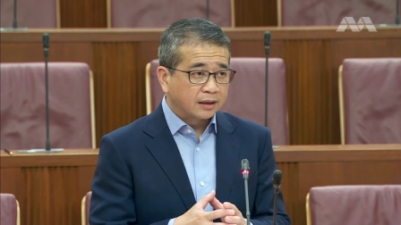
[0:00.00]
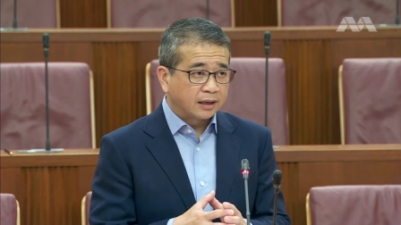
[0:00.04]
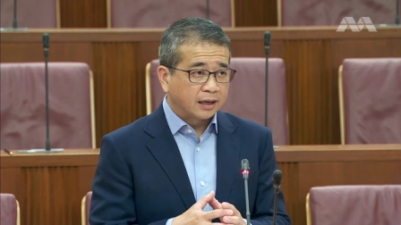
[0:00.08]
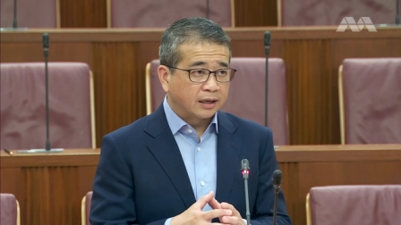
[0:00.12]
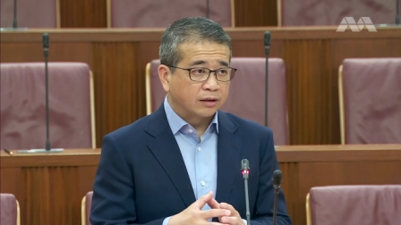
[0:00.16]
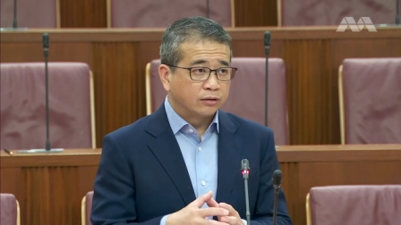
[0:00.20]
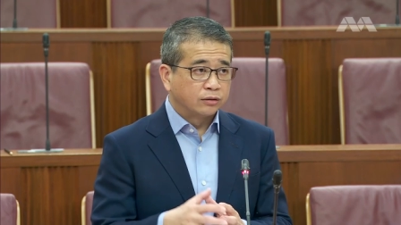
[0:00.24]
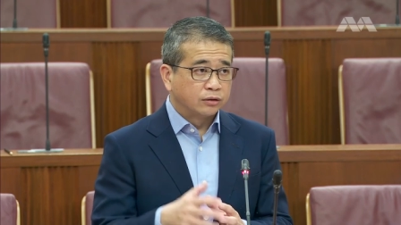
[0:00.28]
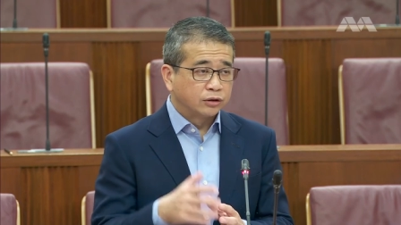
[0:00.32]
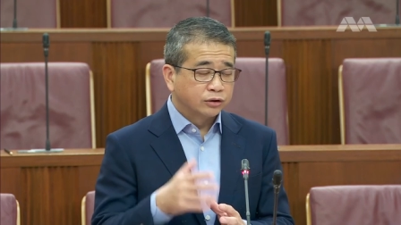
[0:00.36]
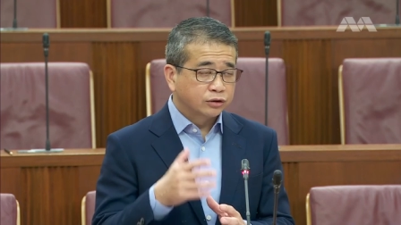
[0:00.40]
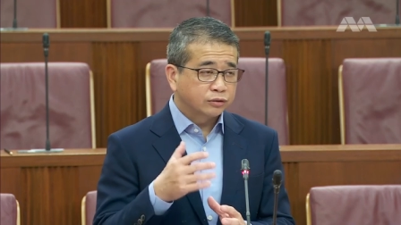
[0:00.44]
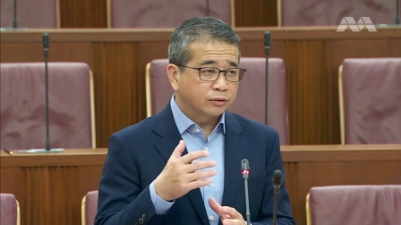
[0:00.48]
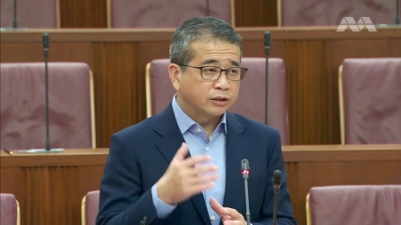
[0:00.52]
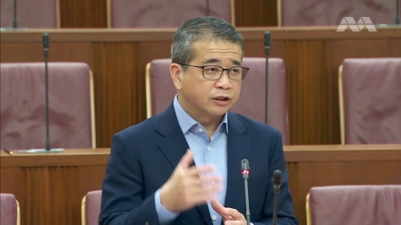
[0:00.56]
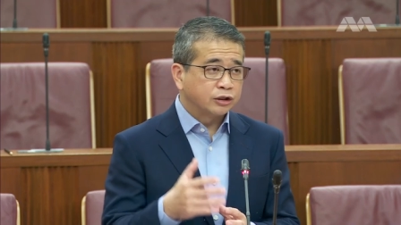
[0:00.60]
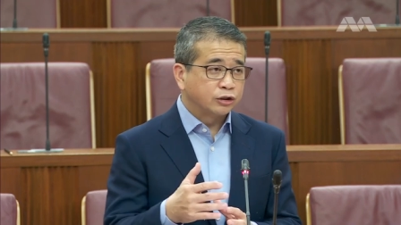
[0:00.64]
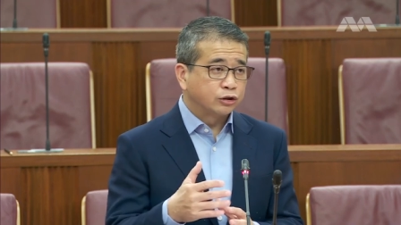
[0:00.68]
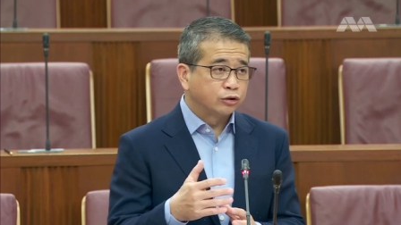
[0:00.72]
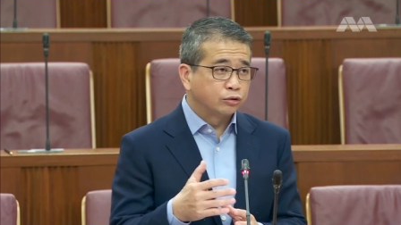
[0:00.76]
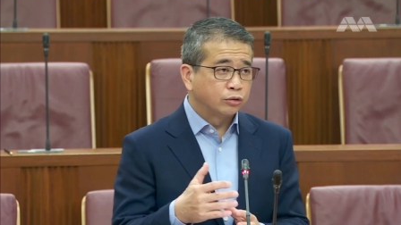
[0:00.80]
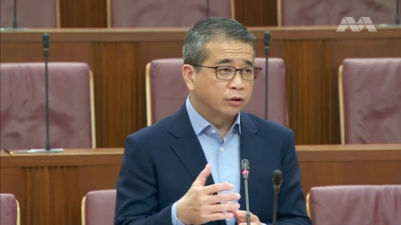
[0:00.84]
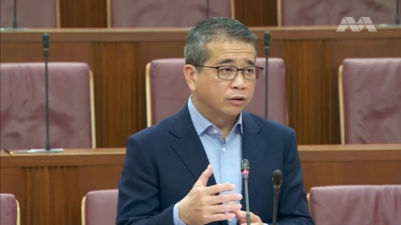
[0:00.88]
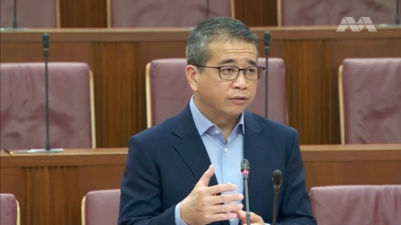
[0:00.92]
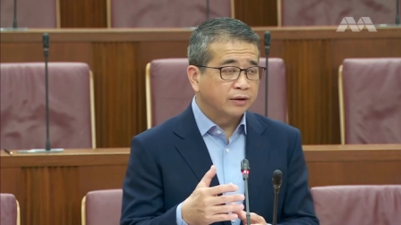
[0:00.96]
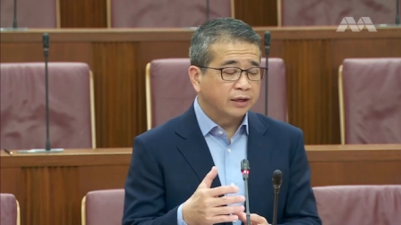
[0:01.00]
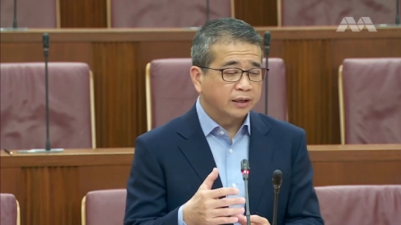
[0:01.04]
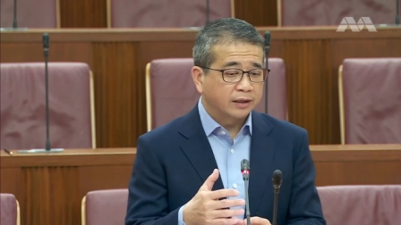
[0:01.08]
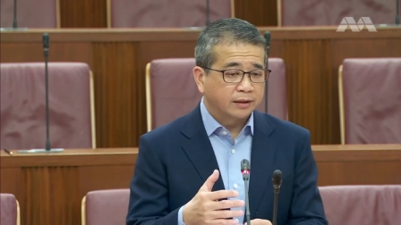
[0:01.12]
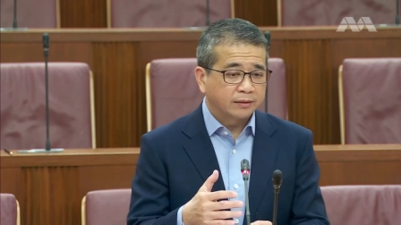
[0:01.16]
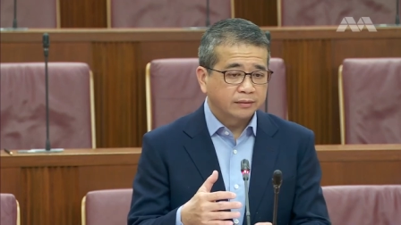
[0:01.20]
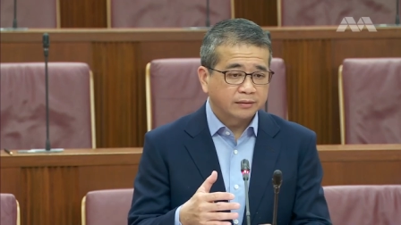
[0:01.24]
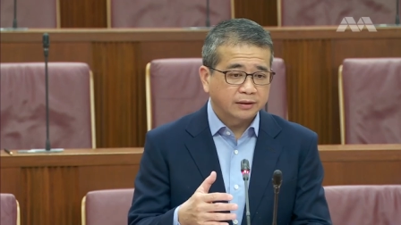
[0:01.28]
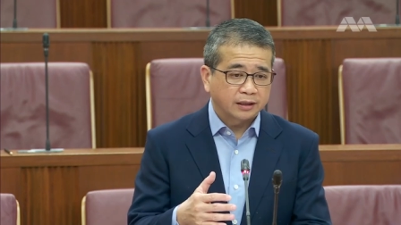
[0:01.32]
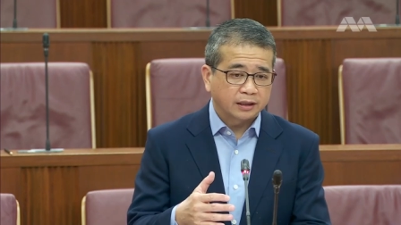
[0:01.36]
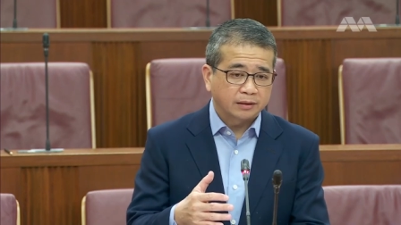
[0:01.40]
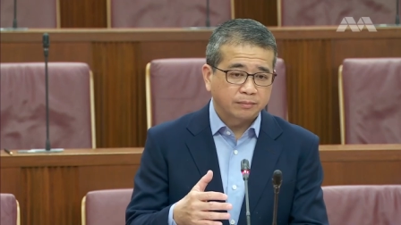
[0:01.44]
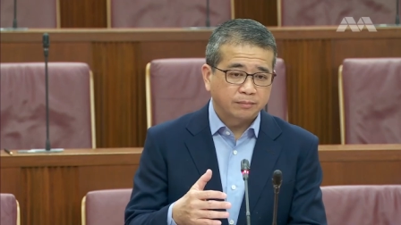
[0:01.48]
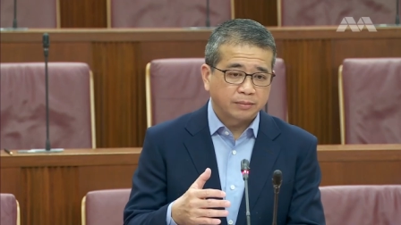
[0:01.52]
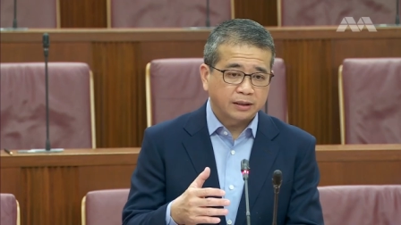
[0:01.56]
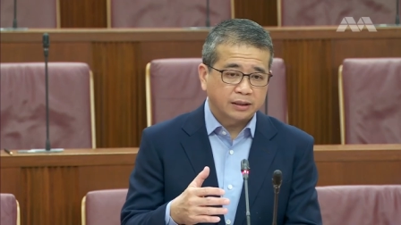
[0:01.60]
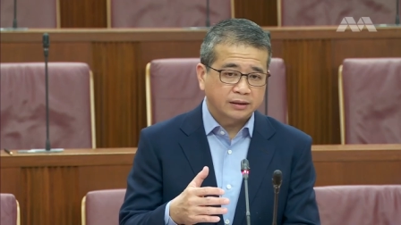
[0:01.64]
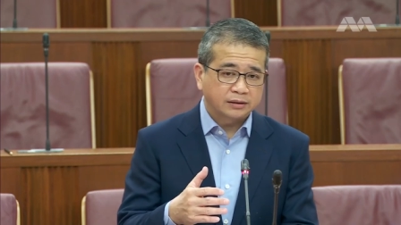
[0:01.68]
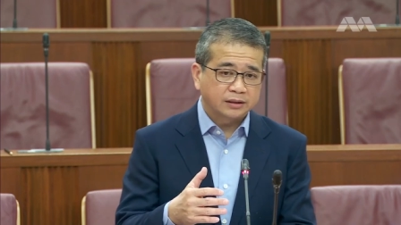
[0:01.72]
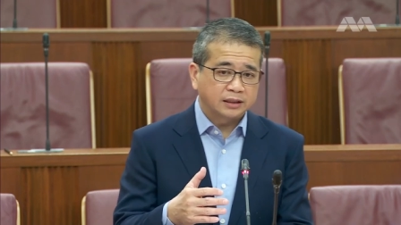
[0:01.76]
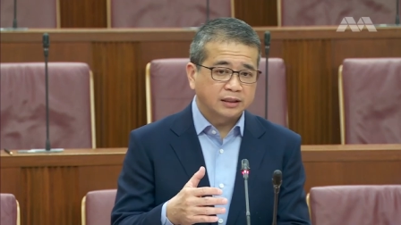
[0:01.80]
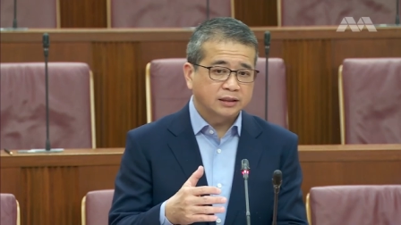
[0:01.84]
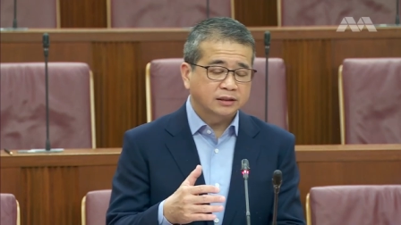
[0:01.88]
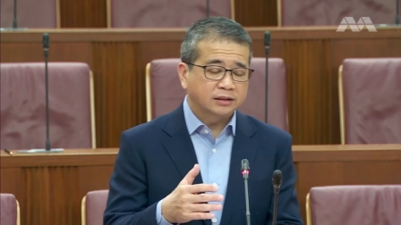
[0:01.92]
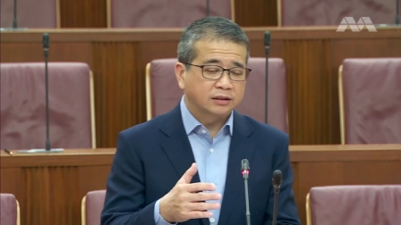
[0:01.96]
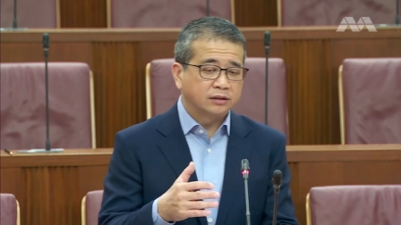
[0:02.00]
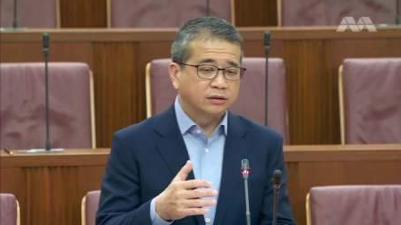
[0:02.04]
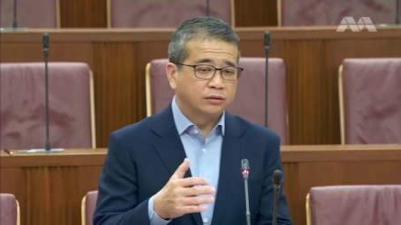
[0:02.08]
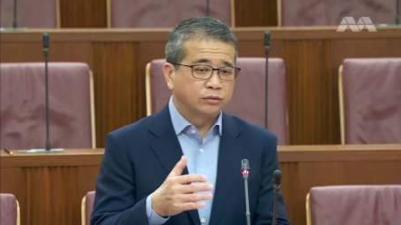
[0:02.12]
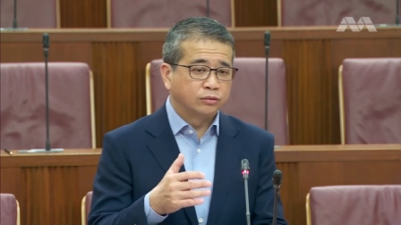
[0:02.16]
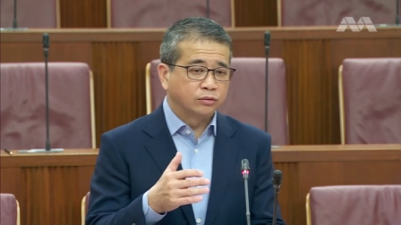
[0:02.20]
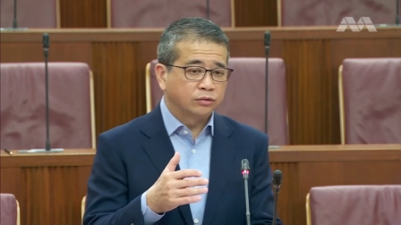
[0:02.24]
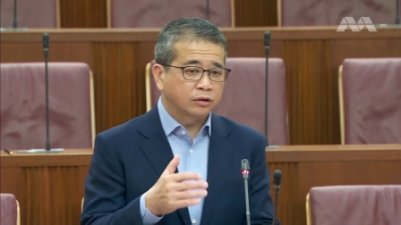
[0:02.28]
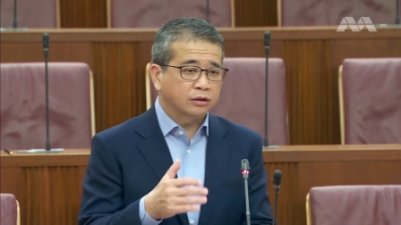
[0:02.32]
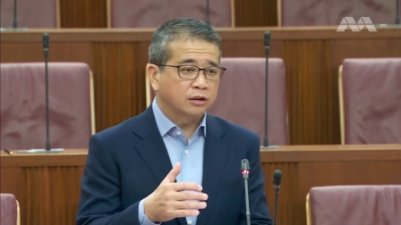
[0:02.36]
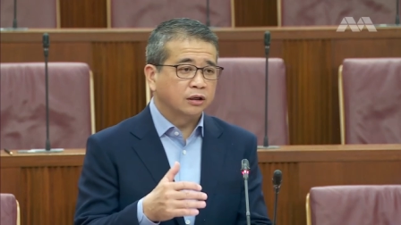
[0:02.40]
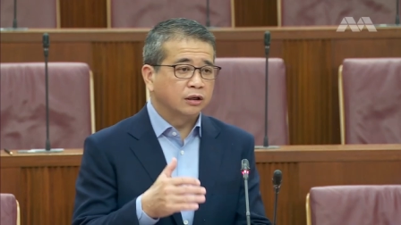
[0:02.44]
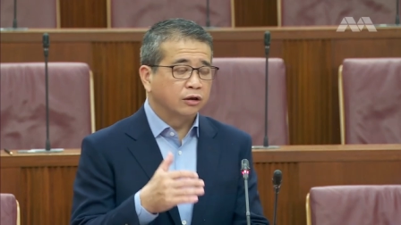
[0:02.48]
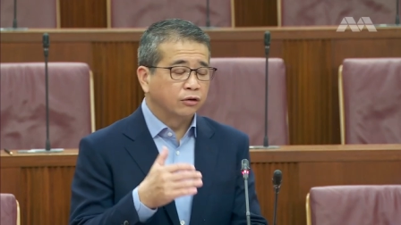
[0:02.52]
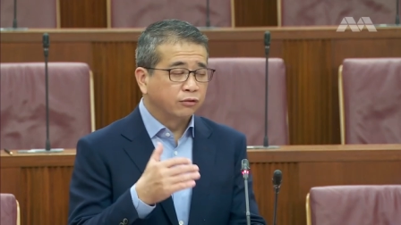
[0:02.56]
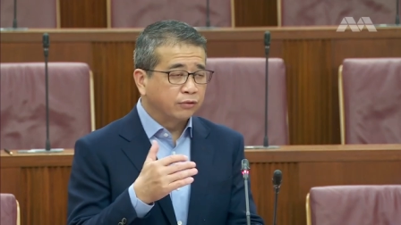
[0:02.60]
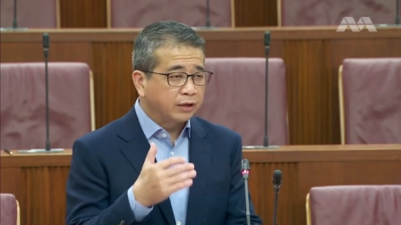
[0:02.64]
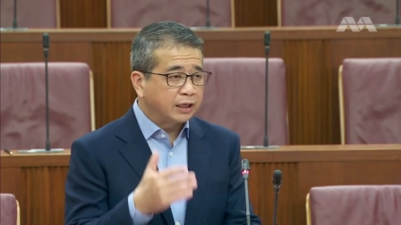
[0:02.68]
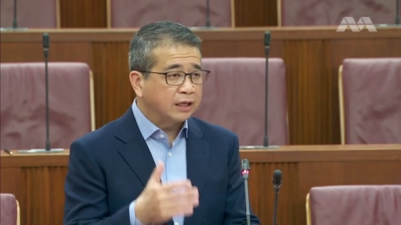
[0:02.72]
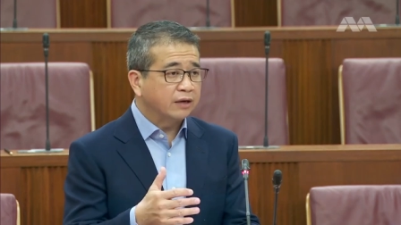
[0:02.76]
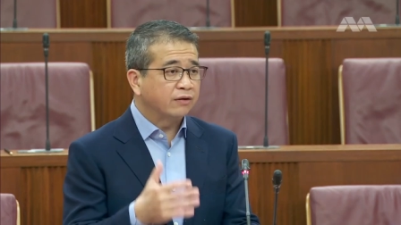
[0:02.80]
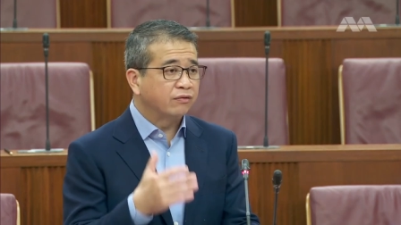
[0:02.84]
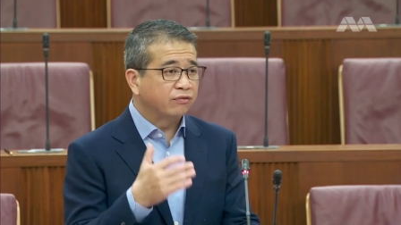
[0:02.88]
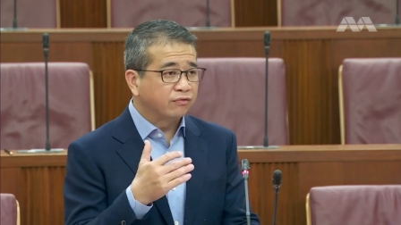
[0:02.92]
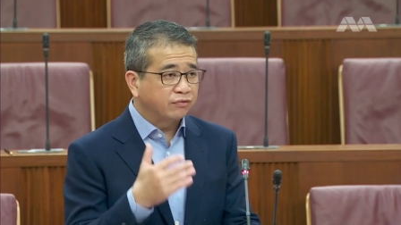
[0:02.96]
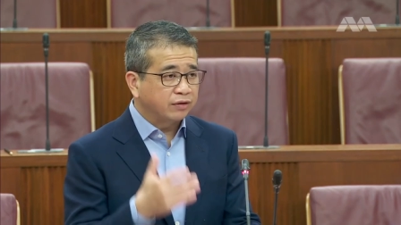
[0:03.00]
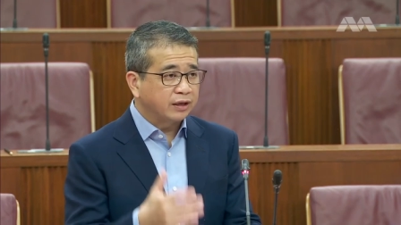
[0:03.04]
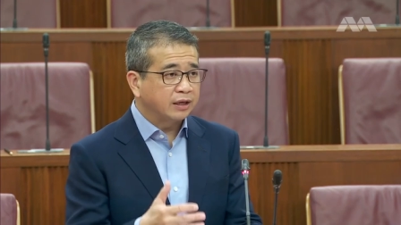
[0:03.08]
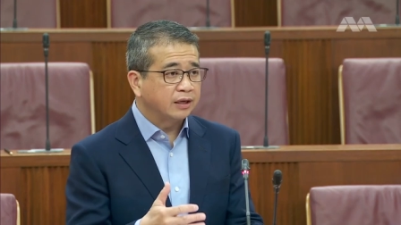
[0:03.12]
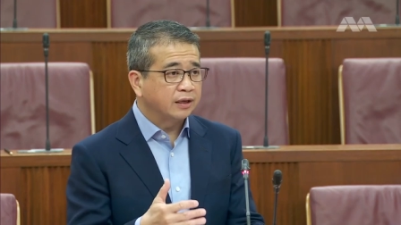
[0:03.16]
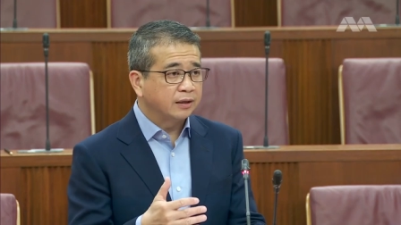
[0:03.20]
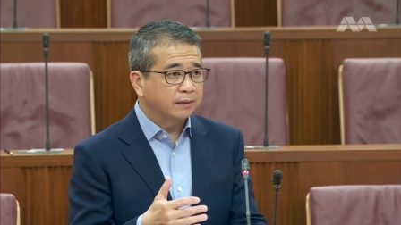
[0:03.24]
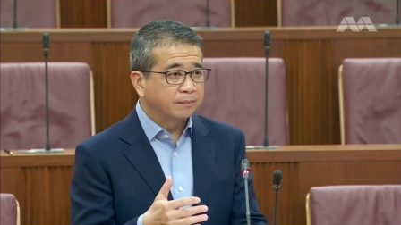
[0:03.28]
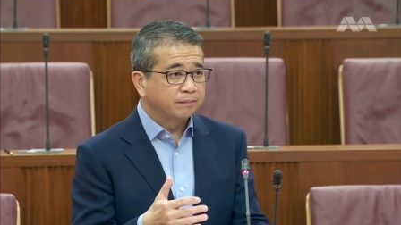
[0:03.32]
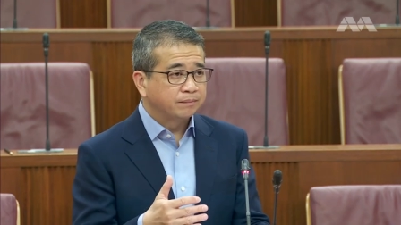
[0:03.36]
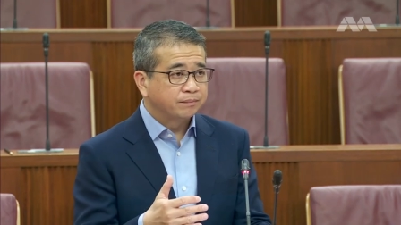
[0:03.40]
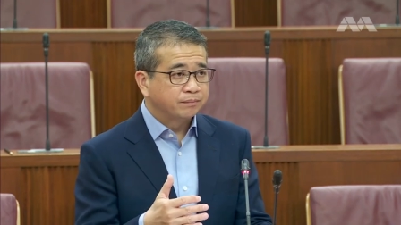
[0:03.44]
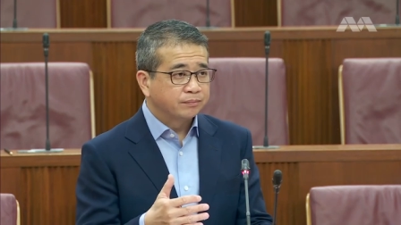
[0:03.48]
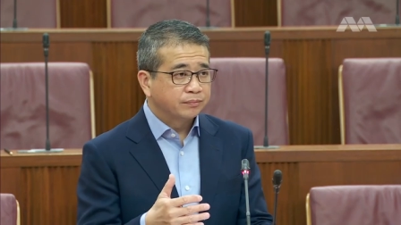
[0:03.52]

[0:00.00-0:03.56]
and also ensuring that parties do not agree a fee